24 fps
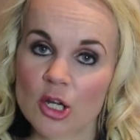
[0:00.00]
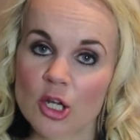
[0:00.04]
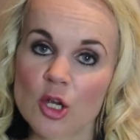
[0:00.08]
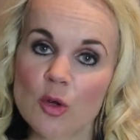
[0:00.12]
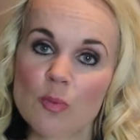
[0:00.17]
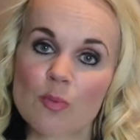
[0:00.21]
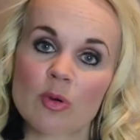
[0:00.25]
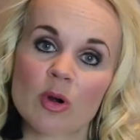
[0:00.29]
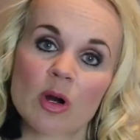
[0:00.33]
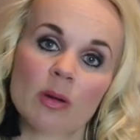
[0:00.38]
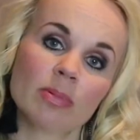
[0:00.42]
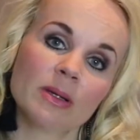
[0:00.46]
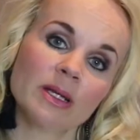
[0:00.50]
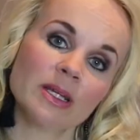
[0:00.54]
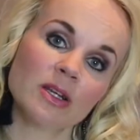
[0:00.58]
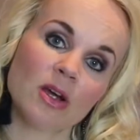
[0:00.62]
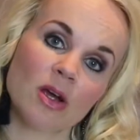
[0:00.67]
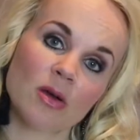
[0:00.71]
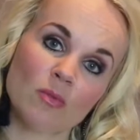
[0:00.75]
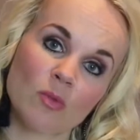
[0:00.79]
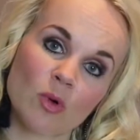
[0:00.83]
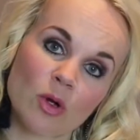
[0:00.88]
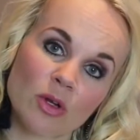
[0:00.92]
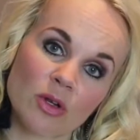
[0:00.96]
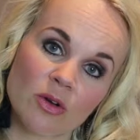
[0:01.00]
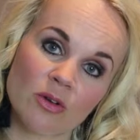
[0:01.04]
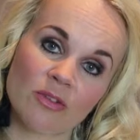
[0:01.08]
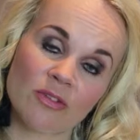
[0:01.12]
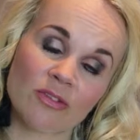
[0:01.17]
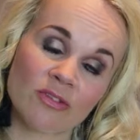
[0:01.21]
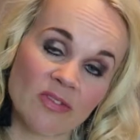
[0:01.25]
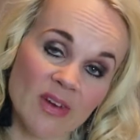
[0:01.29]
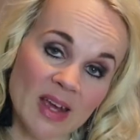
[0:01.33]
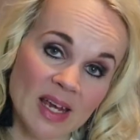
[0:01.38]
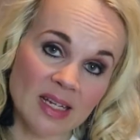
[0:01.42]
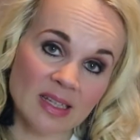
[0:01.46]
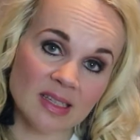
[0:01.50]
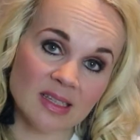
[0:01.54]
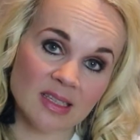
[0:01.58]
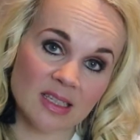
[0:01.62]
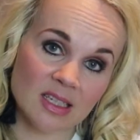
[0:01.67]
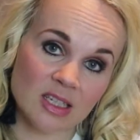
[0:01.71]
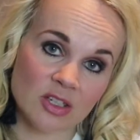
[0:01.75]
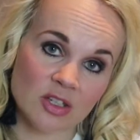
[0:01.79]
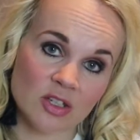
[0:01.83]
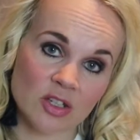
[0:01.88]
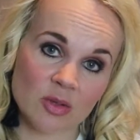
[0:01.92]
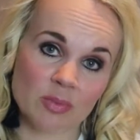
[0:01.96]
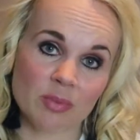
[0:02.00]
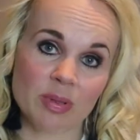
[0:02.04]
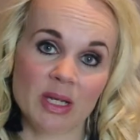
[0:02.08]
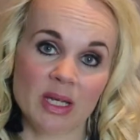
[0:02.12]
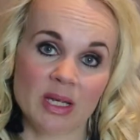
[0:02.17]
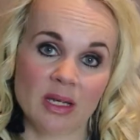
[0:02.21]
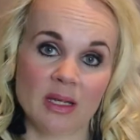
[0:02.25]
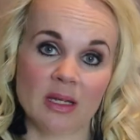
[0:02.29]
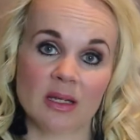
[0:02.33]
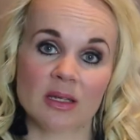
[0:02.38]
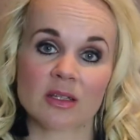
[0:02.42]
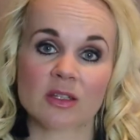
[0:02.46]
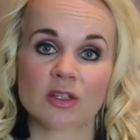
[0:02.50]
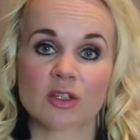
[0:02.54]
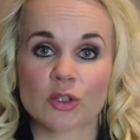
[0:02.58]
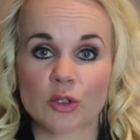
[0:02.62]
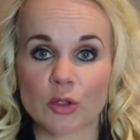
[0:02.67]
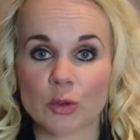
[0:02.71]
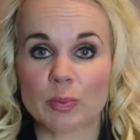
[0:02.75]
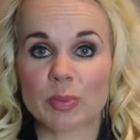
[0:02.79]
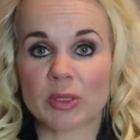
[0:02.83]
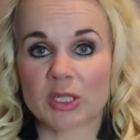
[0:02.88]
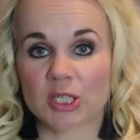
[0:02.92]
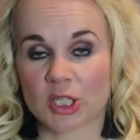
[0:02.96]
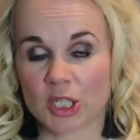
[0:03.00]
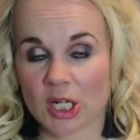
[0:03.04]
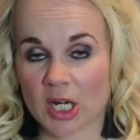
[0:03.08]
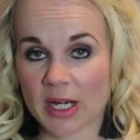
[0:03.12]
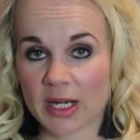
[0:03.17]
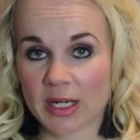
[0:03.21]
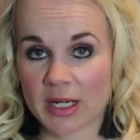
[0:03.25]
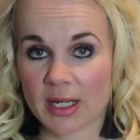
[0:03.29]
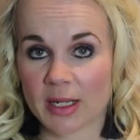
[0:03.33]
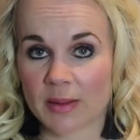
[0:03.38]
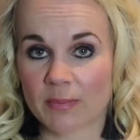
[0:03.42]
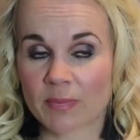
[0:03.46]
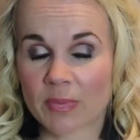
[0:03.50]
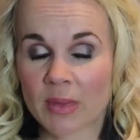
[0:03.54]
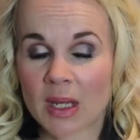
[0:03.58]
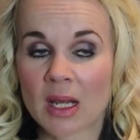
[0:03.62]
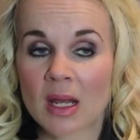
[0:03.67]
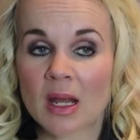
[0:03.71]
you probably don't want your face to be super shiny.